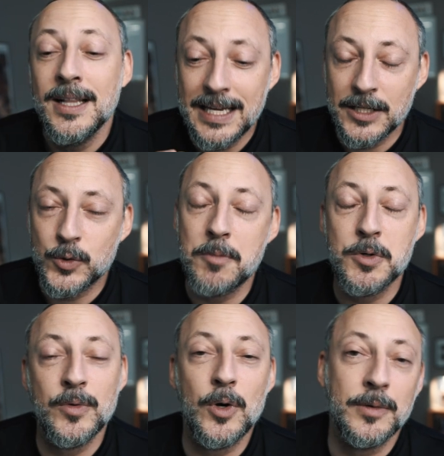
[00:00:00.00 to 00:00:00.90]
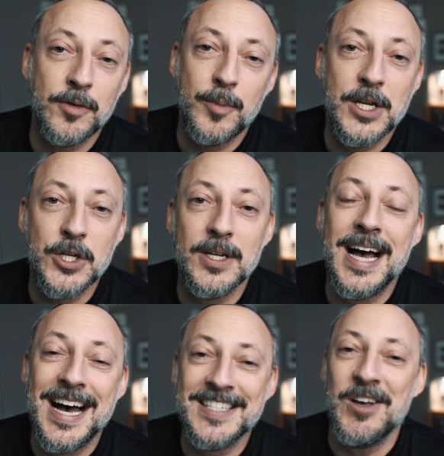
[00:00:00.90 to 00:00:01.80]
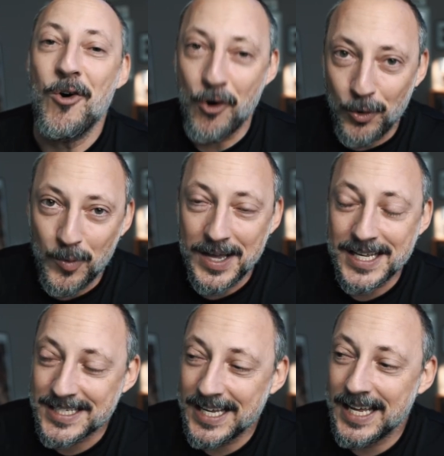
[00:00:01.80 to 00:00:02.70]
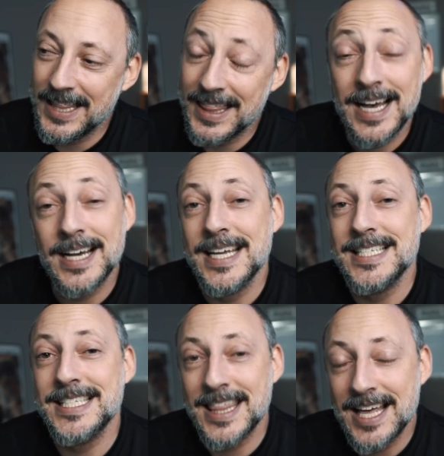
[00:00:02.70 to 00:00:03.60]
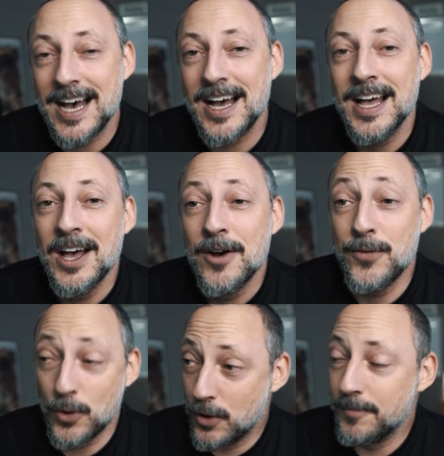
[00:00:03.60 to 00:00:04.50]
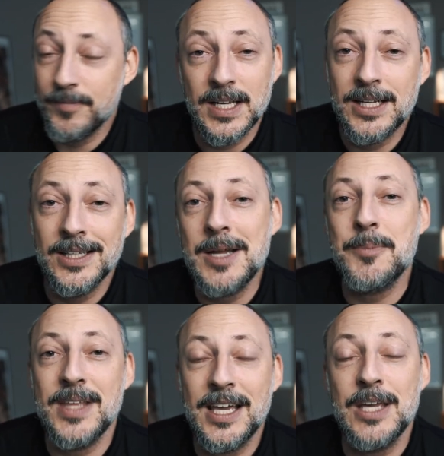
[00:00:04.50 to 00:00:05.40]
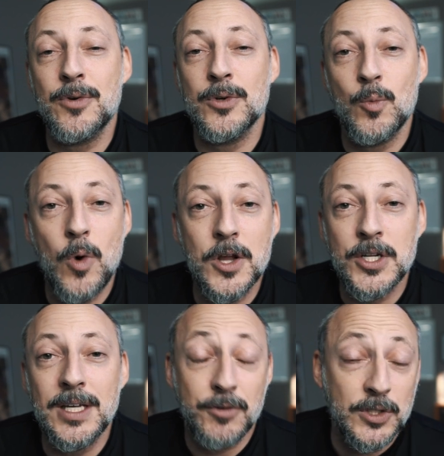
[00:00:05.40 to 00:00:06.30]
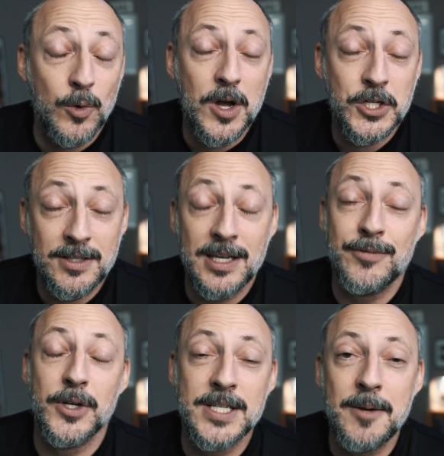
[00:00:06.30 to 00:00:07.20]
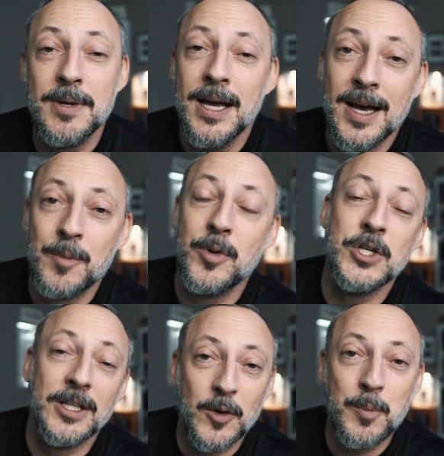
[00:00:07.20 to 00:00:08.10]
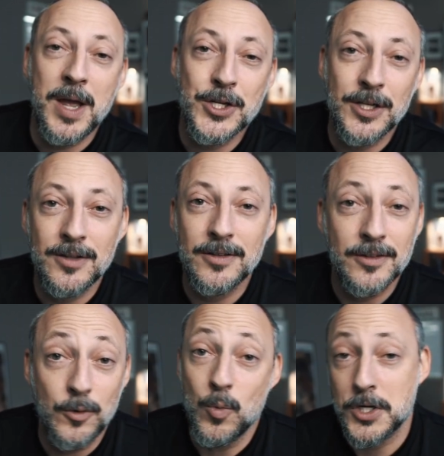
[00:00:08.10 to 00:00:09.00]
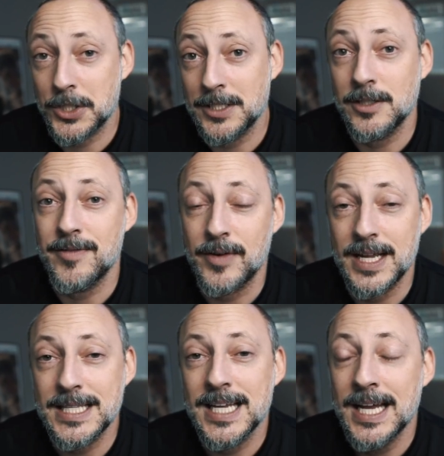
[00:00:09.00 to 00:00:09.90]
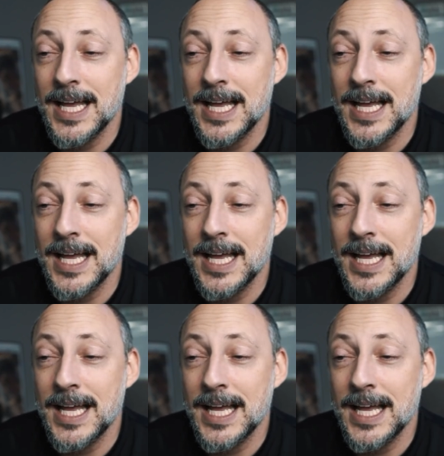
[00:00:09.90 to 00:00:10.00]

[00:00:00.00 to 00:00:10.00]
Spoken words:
Link in the description with all information as always. And that is that for the clip. Thank you for watching. If you're still watching, thank you for your time. I appreciate that you're patient and you're watching this till the very end.